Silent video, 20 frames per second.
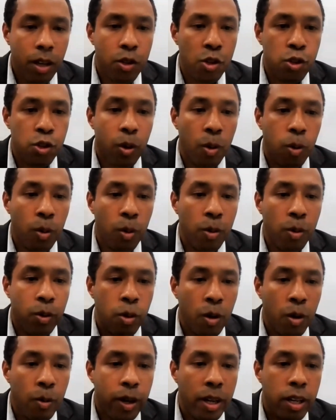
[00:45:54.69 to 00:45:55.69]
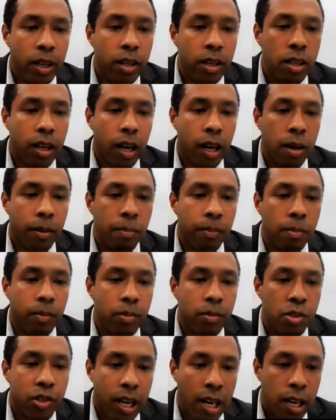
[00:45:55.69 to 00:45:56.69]
So knowing,
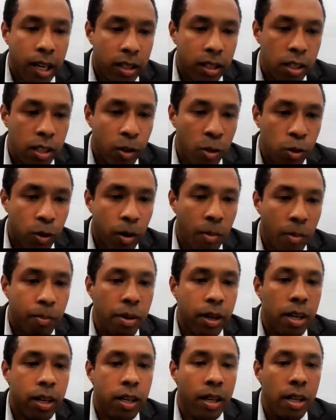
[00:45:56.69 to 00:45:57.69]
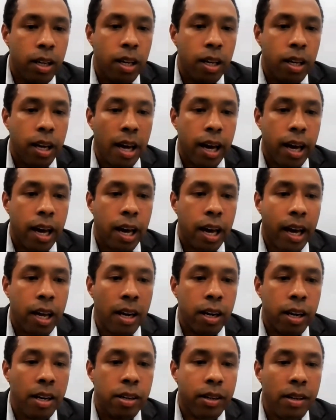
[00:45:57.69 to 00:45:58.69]
selecting your topic
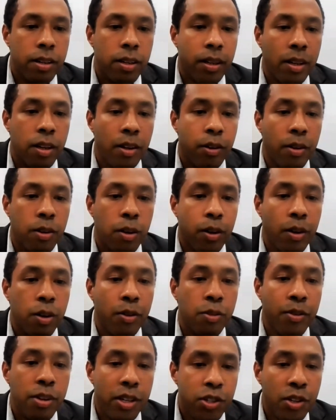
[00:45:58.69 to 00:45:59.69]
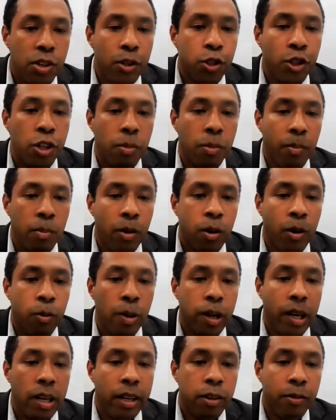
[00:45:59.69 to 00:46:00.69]
and researching more
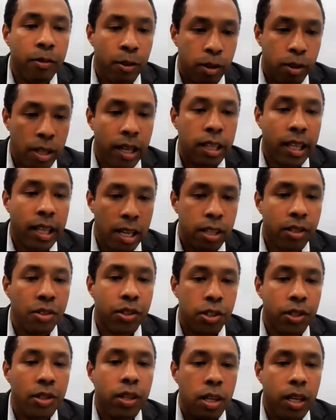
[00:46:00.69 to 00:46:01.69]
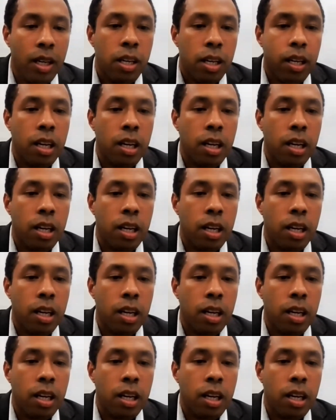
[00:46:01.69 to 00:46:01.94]
will give you that edge